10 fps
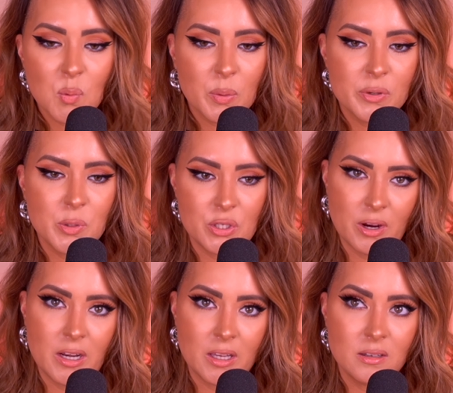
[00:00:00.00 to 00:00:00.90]
when we were doing
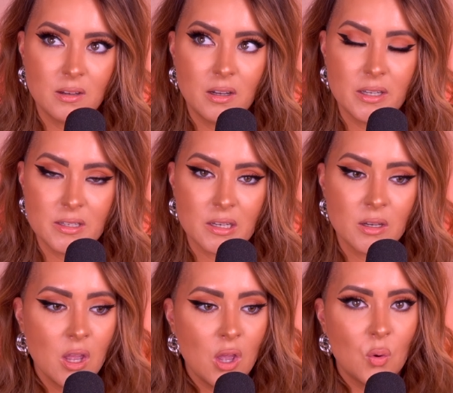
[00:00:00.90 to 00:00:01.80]
training in London,
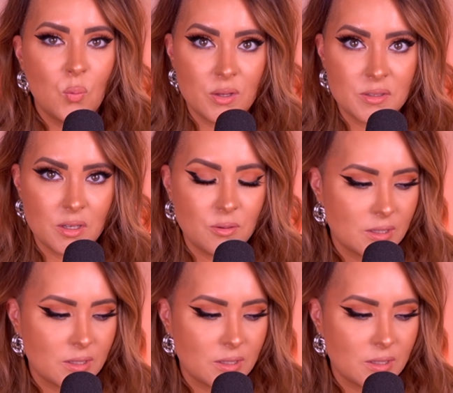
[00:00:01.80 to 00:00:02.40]
we used to use